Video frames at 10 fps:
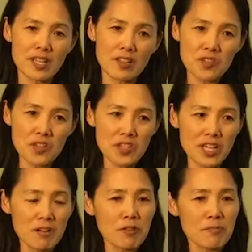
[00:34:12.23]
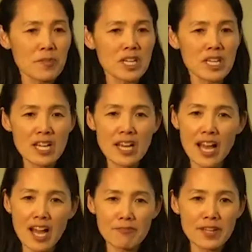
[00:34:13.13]
can you sit down with me
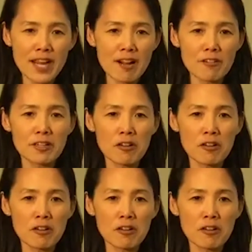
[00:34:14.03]
half an hour,